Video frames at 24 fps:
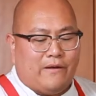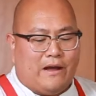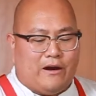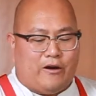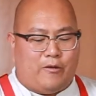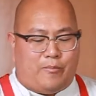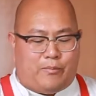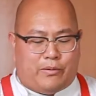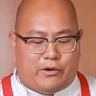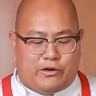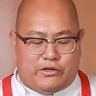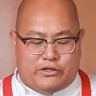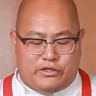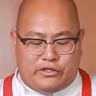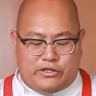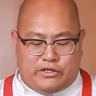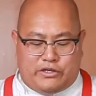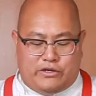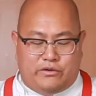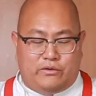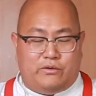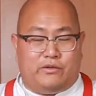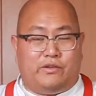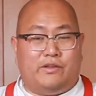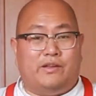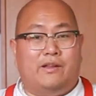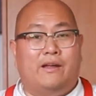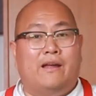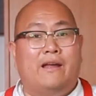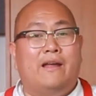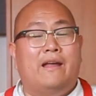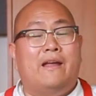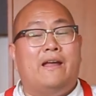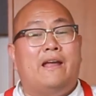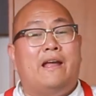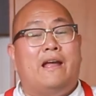our Persian cukes,
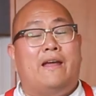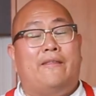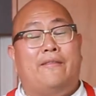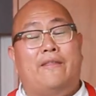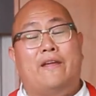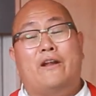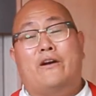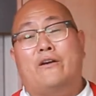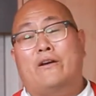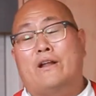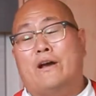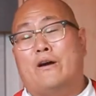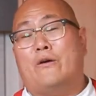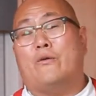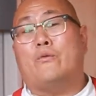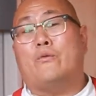and they are now